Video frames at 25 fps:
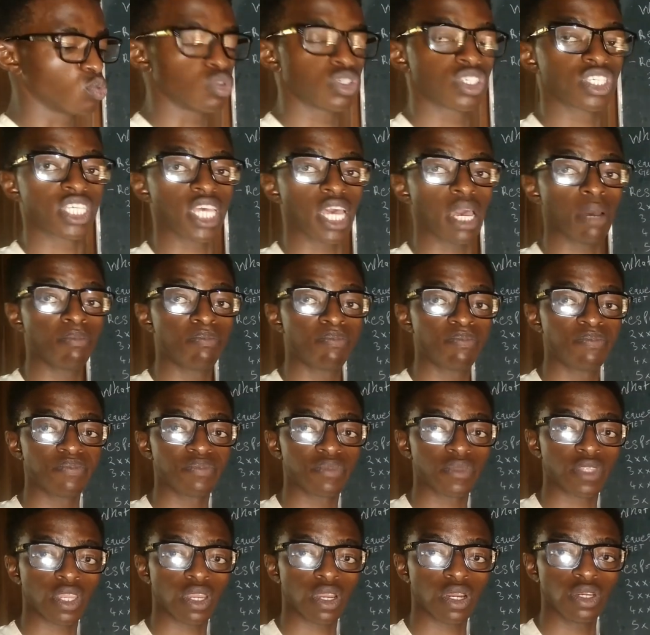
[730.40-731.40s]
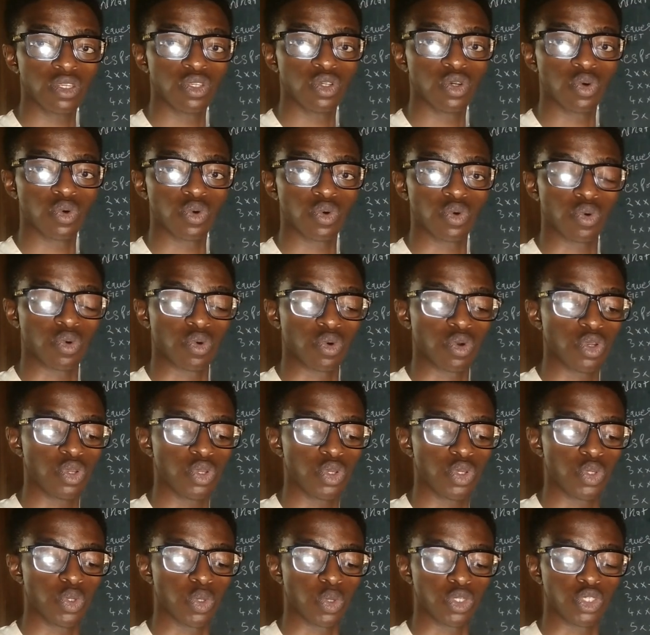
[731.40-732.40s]
save your
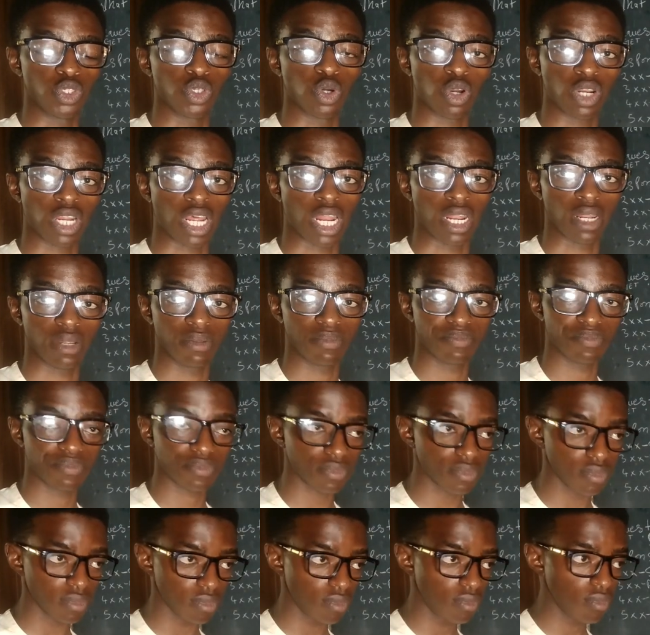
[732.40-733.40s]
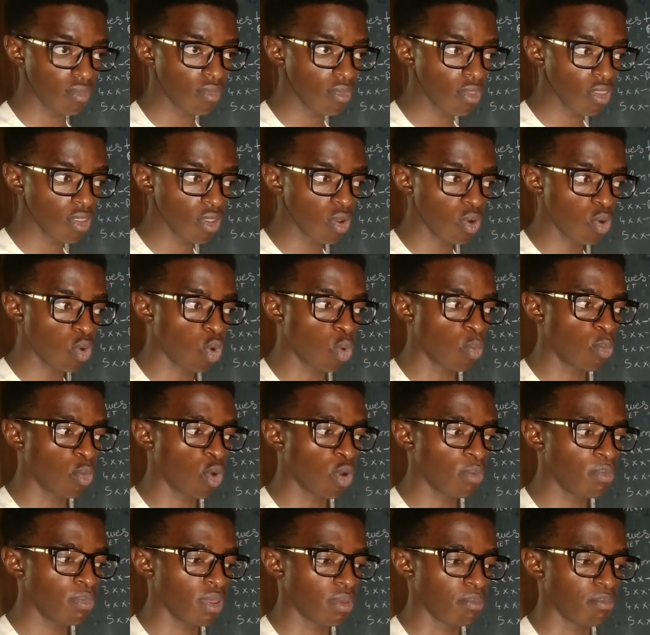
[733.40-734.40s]
journal,
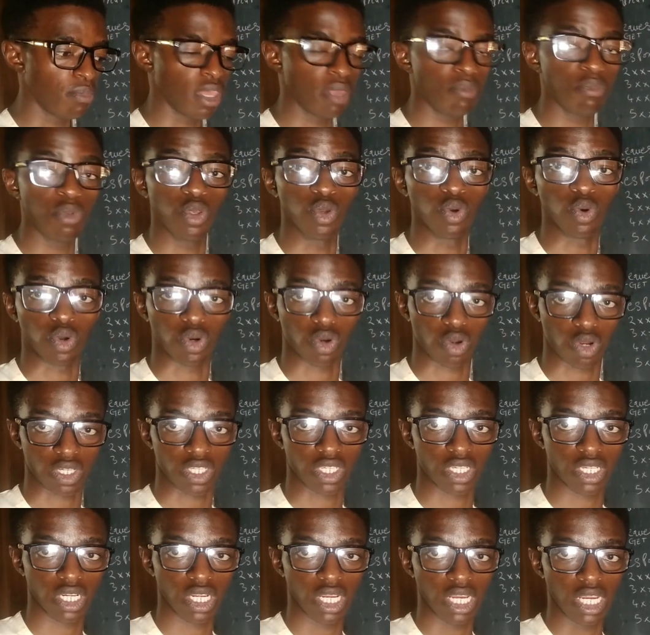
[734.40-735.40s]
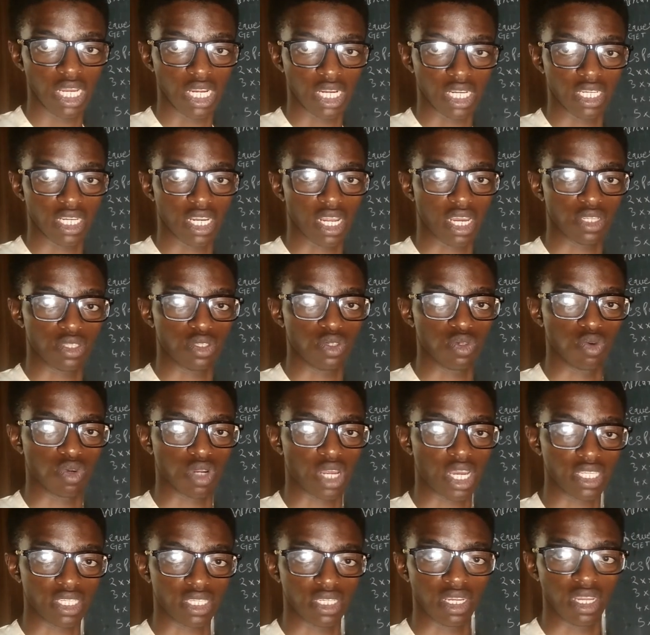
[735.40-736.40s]
or maybe you're not, that you
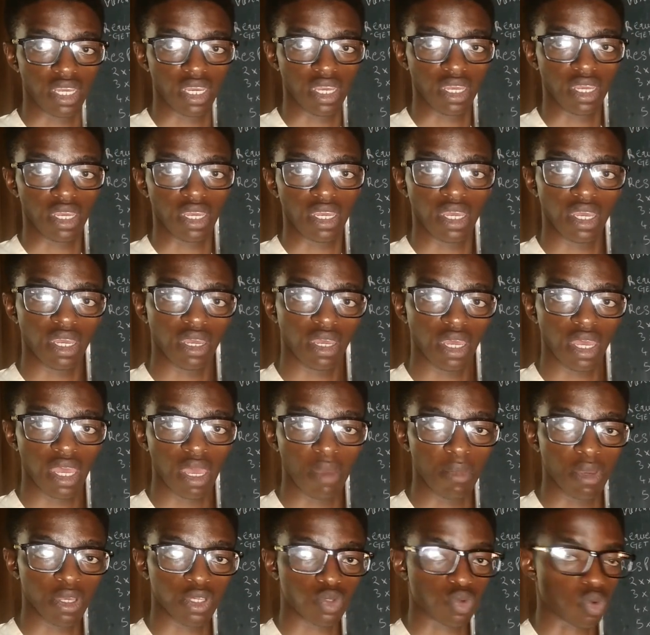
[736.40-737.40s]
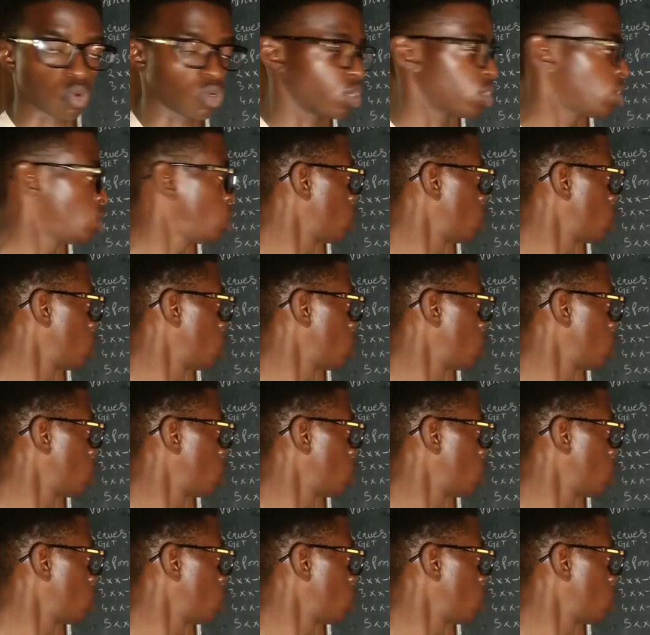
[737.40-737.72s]
write in a MS Word.